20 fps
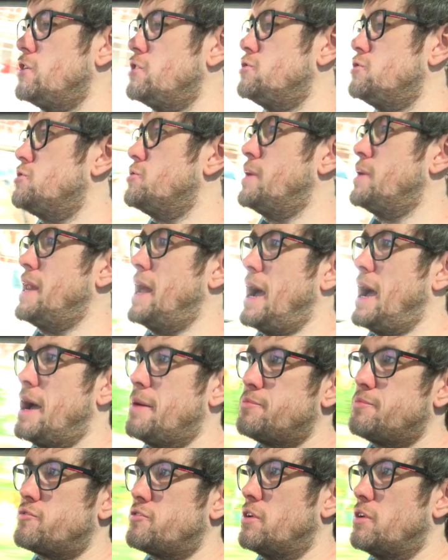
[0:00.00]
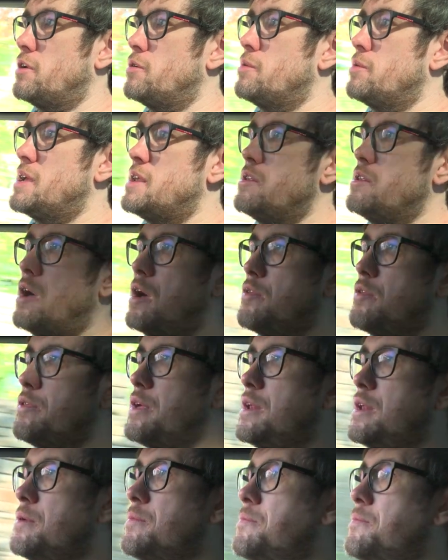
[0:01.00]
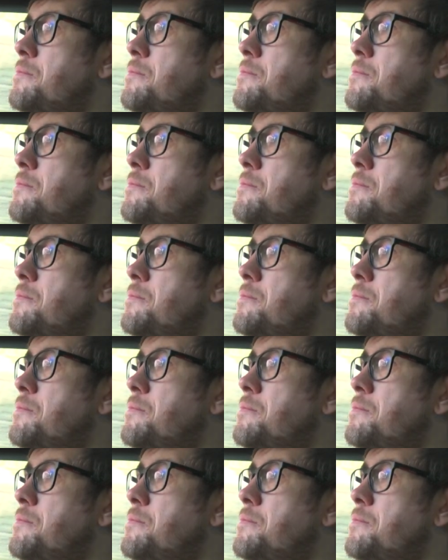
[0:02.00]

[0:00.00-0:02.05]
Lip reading: doing absolutely nothing.